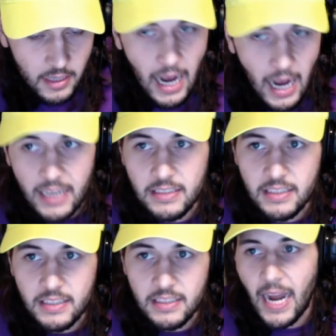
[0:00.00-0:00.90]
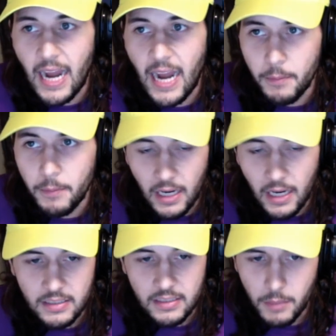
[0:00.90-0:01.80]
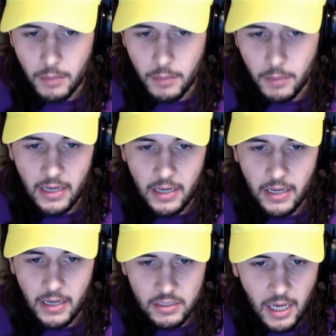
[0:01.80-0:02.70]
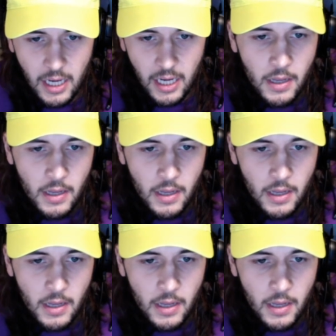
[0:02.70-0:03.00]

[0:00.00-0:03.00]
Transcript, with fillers: I can see that happening. I can see him being a Peyton Hillis type.